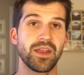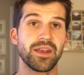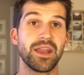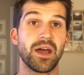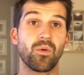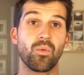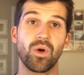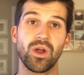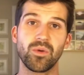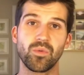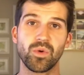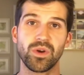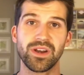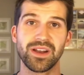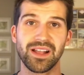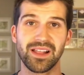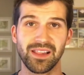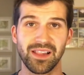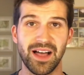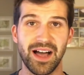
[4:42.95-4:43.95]
Now, when we're
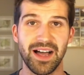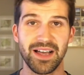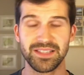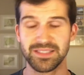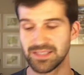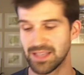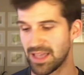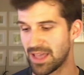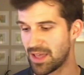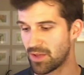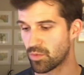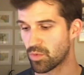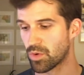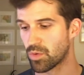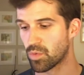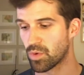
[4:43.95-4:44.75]
in class and we're